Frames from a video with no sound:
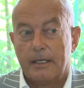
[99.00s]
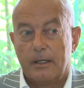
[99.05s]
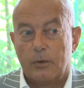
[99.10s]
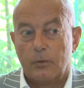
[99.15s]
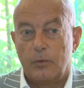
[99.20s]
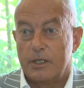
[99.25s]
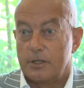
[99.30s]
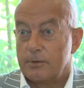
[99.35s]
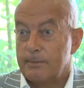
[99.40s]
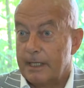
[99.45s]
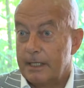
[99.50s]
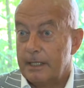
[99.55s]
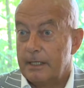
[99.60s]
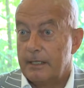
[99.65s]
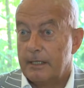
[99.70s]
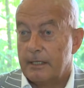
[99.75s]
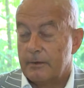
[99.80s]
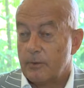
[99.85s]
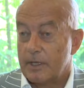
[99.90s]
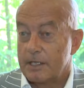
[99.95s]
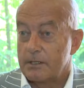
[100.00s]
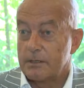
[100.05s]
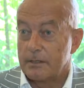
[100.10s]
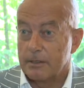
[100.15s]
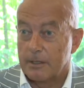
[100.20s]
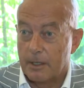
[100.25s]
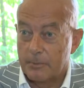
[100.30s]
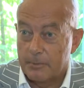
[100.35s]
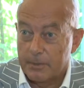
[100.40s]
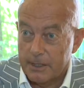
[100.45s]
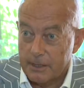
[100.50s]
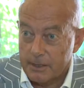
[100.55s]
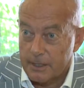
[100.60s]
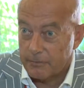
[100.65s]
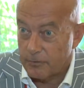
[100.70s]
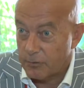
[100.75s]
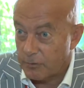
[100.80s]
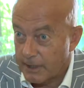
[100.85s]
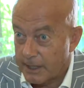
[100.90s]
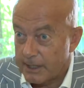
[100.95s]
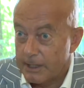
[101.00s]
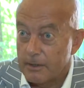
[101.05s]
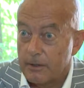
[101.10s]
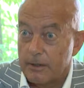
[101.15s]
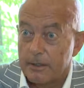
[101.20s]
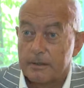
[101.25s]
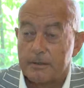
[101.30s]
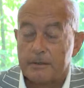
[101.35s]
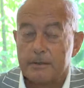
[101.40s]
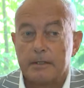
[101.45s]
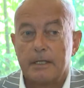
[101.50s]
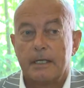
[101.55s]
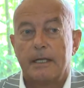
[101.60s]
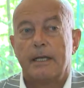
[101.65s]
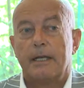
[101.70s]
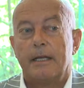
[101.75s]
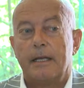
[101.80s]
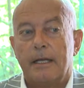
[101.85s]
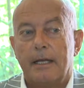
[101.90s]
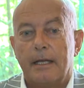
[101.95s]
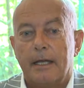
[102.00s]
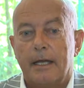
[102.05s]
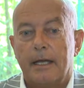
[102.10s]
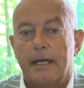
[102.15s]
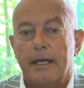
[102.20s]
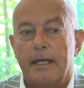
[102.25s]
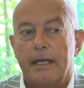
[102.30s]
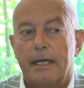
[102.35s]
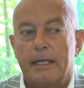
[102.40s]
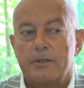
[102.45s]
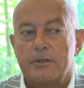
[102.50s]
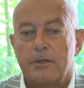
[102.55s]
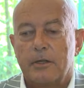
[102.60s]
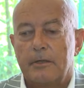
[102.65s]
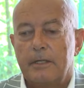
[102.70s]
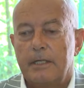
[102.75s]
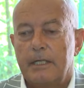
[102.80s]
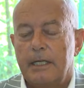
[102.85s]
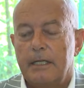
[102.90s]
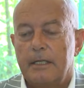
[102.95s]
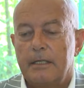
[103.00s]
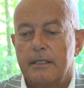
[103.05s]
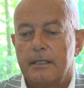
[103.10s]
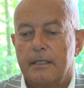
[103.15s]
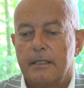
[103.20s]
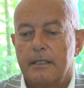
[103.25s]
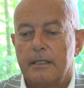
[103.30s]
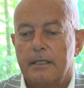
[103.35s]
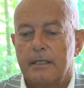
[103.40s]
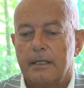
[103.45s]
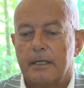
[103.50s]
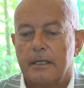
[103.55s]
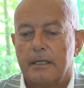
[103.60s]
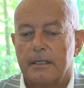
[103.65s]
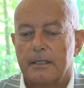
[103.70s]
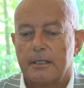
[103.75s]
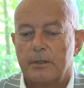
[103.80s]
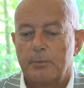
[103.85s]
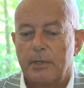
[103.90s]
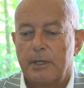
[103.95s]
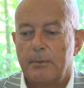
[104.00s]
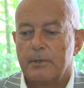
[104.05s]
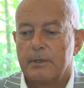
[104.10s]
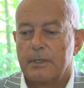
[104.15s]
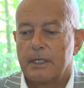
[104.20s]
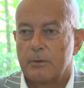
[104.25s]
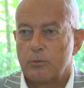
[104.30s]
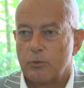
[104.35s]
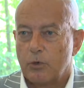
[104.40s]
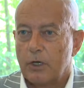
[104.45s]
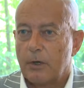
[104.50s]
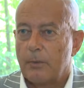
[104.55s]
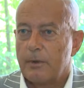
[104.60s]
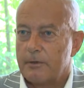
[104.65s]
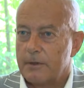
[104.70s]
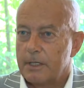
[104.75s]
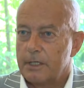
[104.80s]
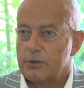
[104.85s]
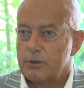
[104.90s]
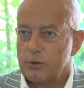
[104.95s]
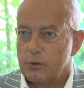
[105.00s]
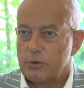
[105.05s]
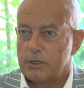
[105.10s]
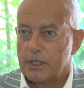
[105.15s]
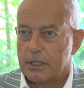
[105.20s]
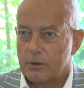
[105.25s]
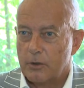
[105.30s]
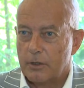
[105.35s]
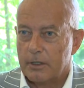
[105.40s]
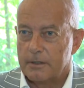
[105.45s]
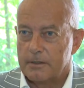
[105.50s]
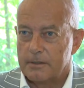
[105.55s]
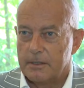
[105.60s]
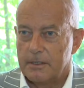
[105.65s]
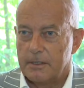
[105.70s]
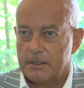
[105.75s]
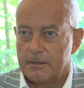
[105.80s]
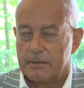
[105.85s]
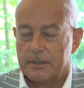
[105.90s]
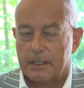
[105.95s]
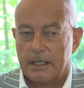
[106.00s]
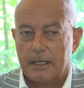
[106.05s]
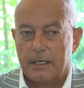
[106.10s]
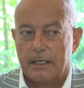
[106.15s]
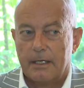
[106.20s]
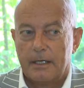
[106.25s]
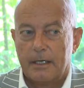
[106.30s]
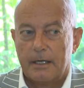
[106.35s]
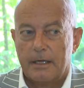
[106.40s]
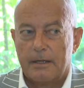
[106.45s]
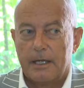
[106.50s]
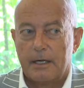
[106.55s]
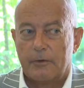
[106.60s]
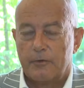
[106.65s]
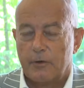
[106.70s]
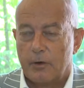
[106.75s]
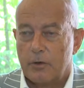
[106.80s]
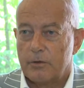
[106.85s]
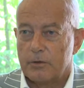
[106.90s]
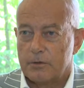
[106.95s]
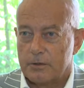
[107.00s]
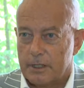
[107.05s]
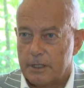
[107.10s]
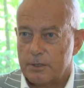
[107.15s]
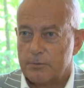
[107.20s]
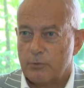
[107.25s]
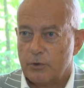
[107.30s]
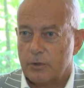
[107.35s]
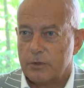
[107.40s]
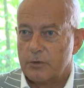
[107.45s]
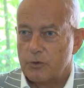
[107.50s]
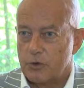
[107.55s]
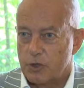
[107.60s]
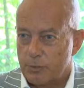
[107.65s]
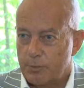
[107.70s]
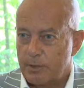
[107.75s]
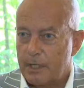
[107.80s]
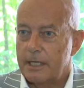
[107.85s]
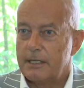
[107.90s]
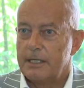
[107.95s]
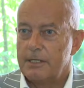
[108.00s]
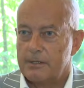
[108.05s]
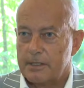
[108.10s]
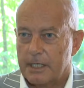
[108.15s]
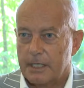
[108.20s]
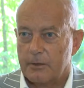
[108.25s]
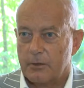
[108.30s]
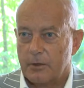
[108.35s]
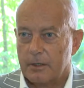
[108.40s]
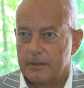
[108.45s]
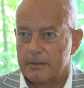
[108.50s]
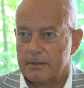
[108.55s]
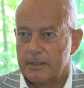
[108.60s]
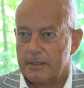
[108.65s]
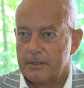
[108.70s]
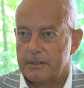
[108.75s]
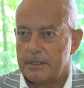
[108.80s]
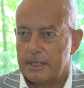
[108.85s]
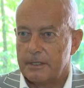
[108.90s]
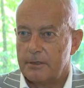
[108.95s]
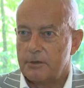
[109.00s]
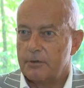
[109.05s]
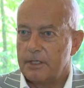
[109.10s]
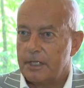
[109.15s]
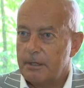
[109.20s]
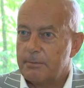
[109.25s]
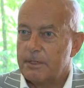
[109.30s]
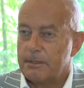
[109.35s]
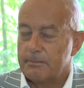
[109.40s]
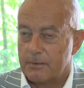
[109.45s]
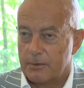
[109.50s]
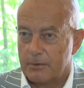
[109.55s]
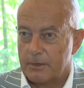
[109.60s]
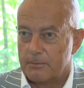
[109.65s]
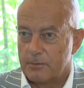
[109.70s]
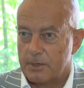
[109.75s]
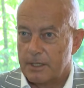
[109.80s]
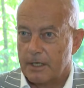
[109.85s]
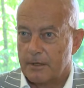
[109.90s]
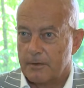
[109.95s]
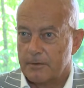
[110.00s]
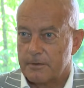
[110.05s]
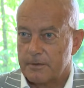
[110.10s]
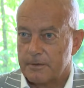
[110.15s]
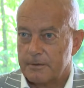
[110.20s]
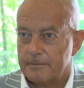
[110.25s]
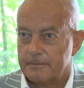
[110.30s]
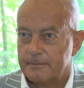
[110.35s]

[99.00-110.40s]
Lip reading: which many Western companies have already learned. Mm-hmm. And certainly the people that work with these new technologies, their focus is more to spread these technologies than to keep them to themselves.